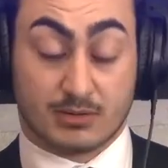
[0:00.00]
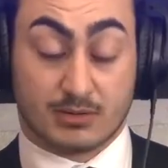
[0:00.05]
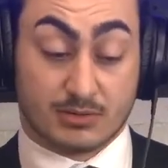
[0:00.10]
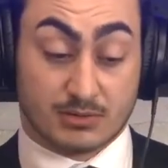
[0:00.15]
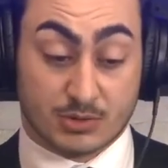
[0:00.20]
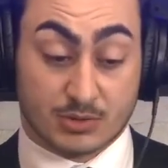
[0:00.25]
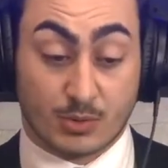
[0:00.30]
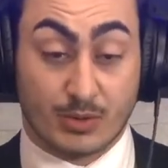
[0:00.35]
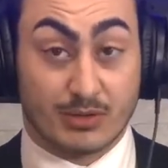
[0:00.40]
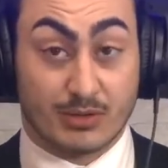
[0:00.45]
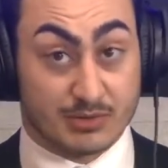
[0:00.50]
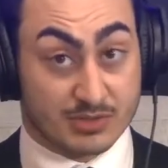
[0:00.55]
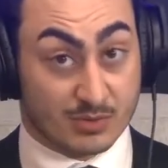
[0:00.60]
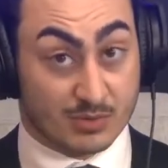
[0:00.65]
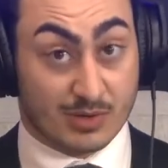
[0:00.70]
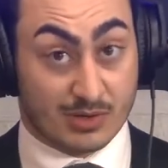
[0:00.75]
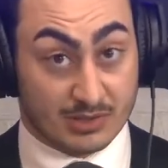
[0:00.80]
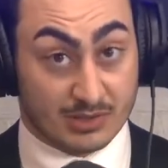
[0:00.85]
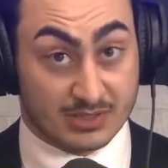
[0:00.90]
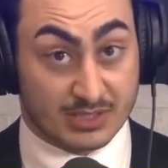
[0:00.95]
Twitter is
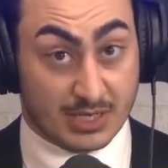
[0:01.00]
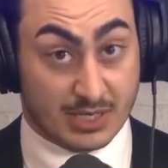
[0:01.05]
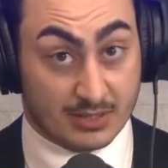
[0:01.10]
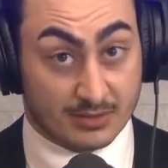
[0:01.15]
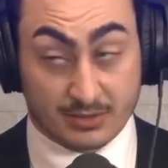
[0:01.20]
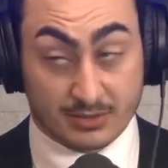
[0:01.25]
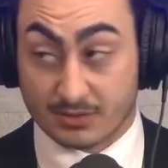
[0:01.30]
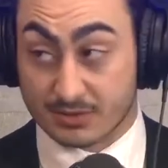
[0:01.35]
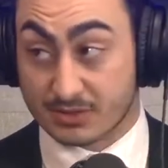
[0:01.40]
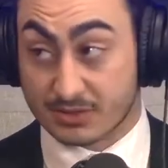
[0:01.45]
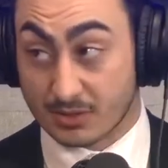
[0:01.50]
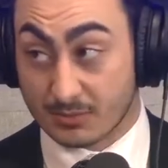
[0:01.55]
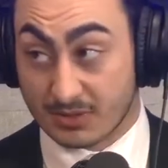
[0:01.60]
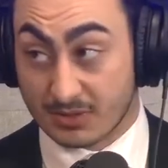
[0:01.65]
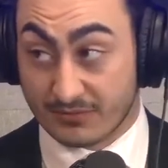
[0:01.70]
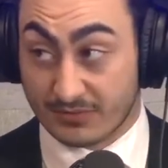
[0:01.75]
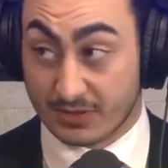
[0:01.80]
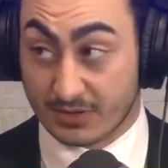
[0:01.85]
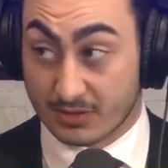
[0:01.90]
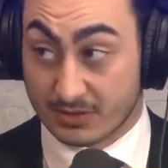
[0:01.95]
where it's at. There are so many
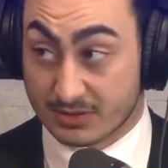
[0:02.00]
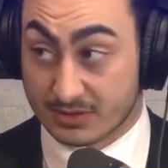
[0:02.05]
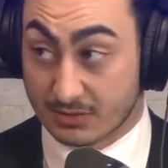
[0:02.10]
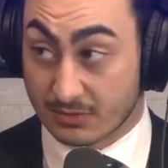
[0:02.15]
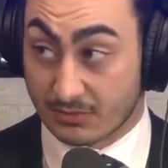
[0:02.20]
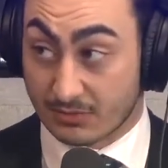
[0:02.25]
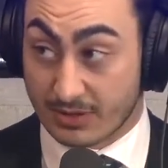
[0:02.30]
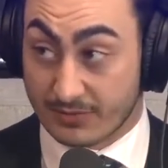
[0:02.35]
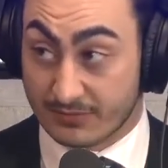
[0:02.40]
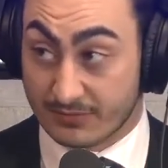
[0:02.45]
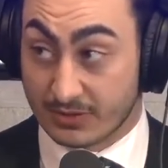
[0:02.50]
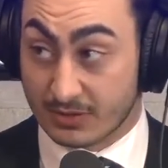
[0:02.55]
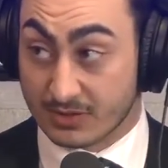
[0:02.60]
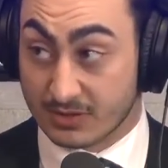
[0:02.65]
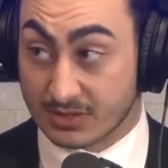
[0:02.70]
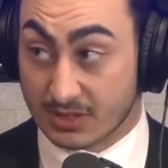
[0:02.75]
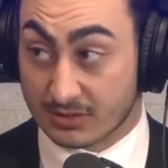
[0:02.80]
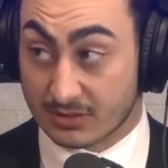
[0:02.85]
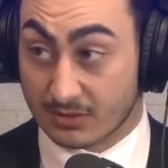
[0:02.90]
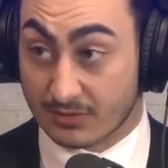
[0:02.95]
videos, great
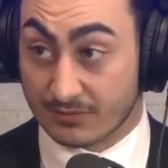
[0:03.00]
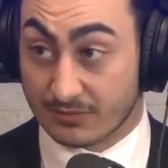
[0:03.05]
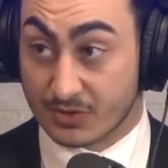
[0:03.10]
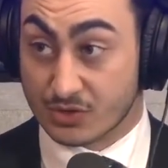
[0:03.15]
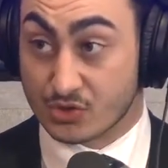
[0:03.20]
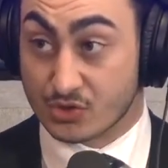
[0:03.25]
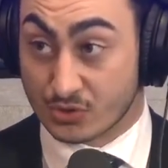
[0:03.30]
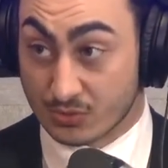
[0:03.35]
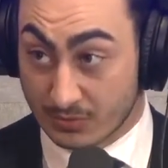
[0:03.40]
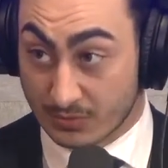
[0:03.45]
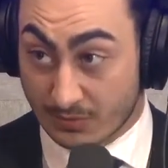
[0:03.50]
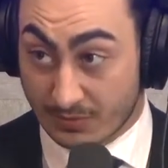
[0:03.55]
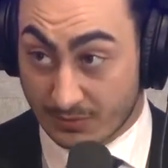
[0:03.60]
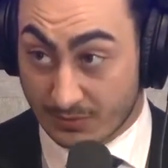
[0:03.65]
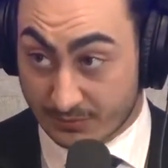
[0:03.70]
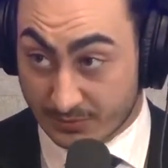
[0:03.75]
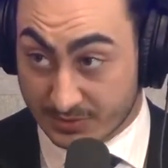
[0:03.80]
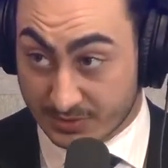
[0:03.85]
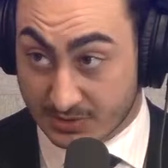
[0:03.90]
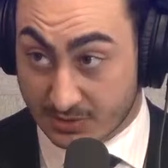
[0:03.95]
videos out there of the truth
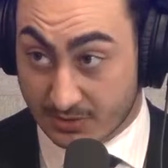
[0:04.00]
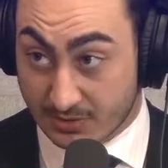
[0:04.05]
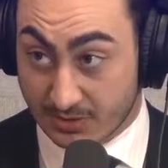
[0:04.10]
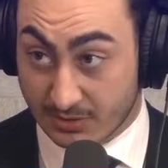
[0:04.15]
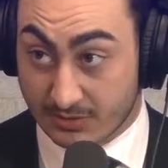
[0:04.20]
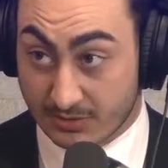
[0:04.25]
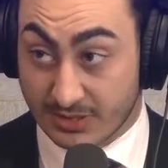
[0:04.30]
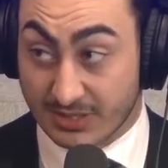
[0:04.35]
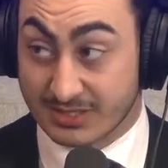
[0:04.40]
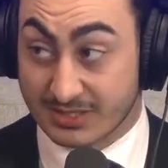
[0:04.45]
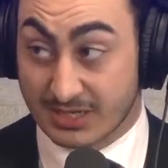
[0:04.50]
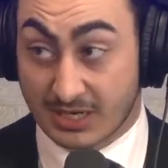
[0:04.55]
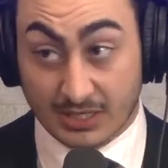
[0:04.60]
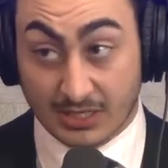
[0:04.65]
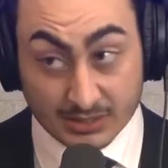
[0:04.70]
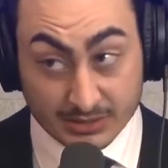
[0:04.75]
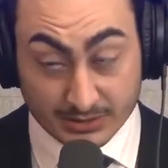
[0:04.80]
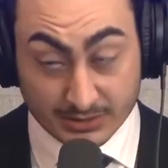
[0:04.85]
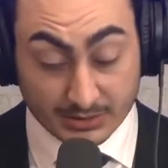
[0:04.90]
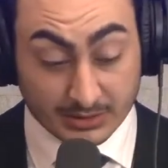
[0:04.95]
of what's going on, and it's
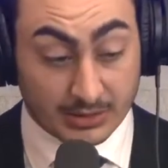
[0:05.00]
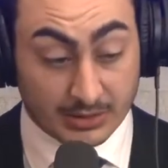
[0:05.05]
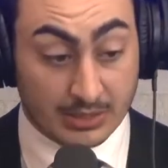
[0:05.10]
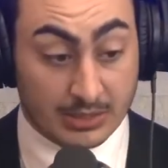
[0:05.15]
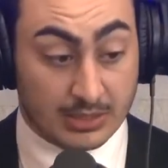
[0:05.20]
ugly.